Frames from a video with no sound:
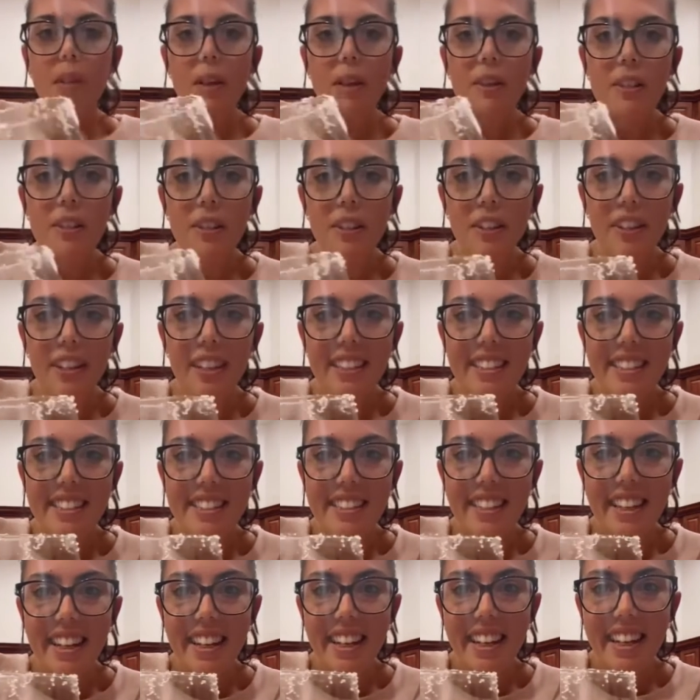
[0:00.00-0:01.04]
So you can
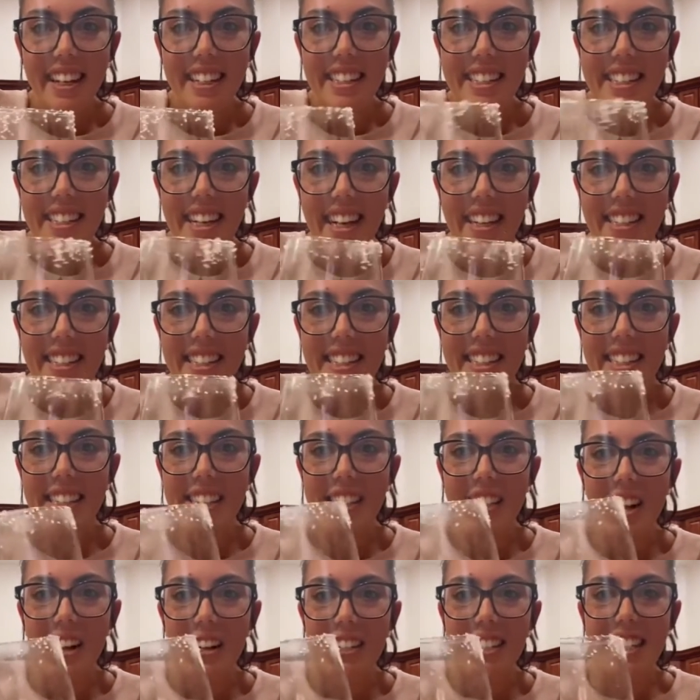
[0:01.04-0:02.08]
see it's nice and
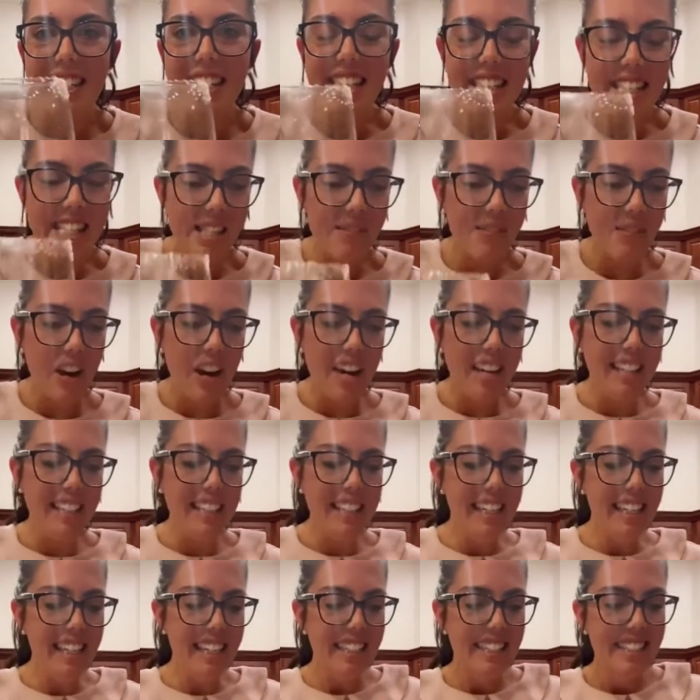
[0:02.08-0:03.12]
salty and
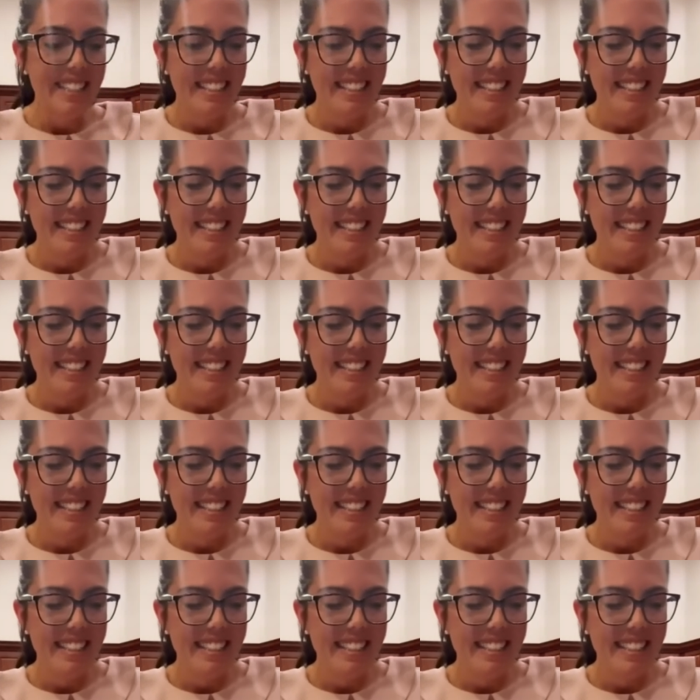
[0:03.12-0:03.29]
sparkly.